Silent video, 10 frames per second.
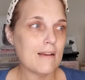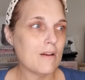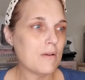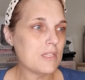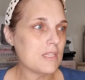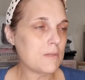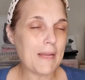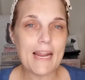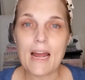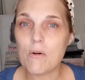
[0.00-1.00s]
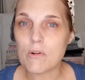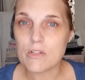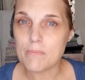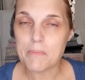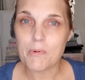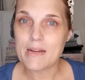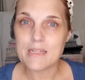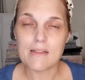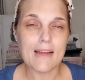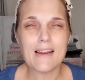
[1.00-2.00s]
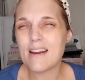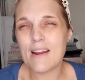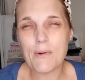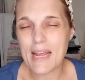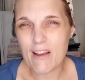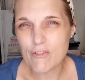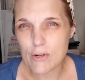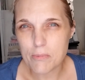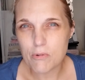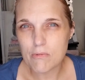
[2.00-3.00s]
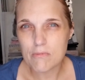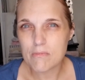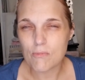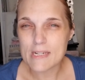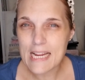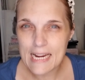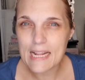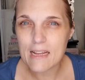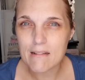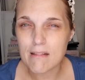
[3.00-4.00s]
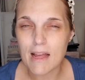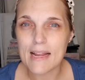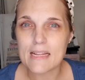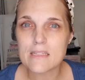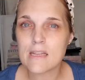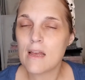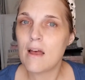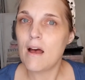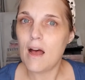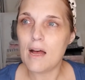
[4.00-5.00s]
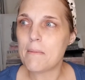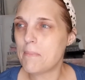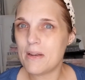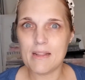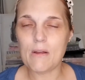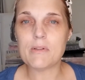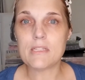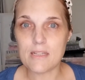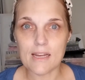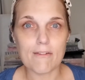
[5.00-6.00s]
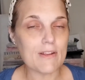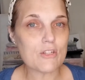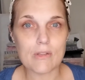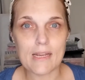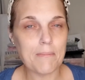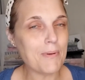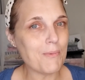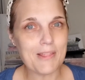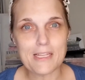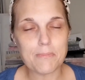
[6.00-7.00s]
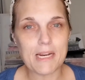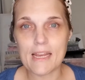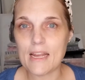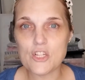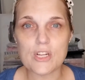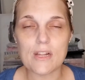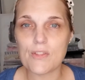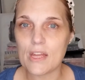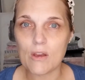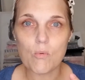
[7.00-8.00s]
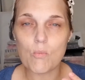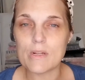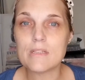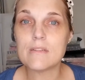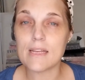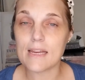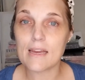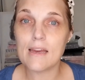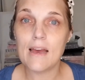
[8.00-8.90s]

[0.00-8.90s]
spent hours memorizing lines, and I already have trouble retaining lines, but they would stick eventually. But with this medication, nothing would stick.